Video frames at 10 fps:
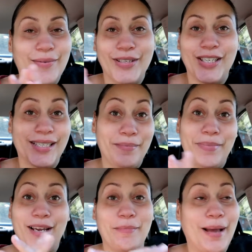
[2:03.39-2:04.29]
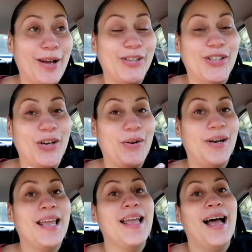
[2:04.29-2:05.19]
which is a big
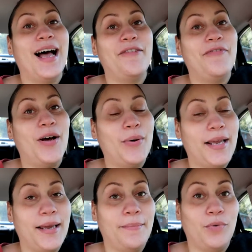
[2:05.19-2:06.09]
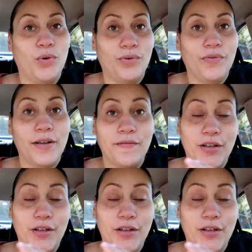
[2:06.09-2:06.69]
milestone. I felt him move